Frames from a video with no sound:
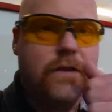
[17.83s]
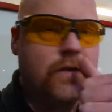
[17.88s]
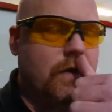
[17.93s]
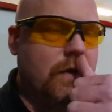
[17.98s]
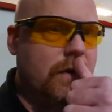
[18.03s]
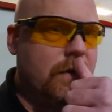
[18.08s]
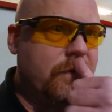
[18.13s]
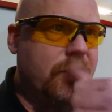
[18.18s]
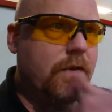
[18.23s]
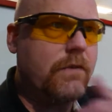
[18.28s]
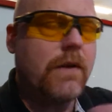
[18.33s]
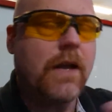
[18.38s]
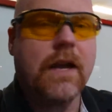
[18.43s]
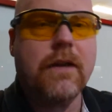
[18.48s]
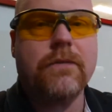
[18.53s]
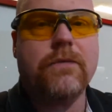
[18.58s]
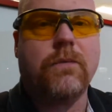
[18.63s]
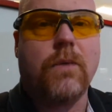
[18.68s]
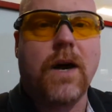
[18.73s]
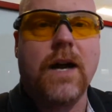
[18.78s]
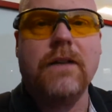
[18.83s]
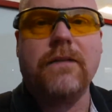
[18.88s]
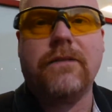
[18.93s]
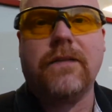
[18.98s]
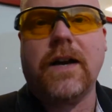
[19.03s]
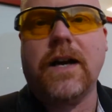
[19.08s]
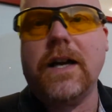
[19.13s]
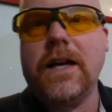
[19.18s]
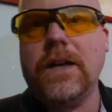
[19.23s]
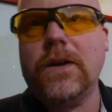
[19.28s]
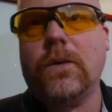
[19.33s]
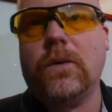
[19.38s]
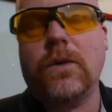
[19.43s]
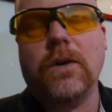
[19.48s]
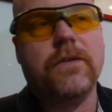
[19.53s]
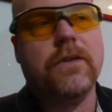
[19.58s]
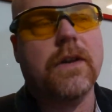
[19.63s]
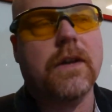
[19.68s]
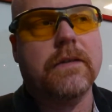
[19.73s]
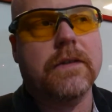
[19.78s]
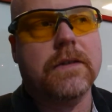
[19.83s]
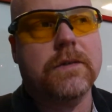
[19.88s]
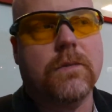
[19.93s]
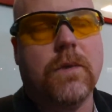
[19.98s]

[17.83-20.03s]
So if you have Wi-Fi or if you have